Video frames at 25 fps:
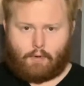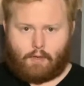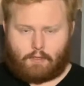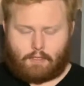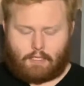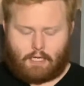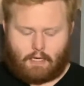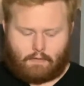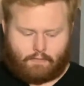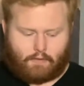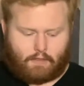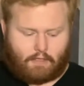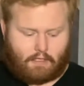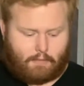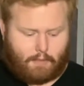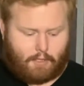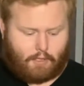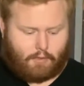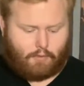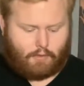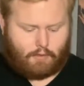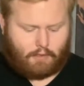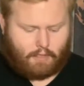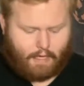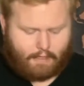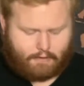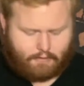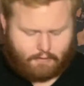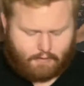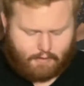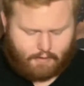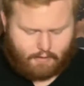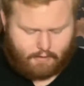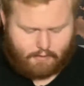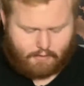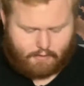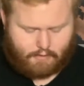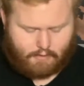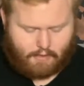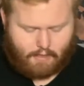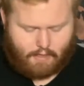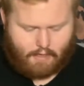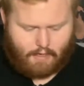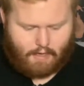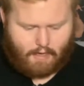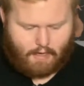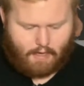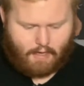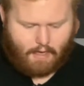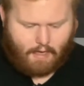Definitely going to be utilizing this
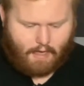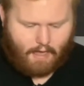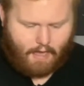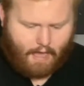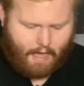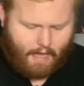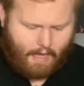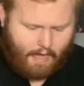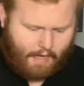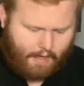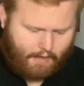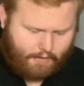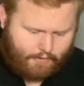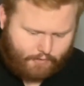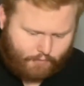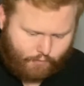as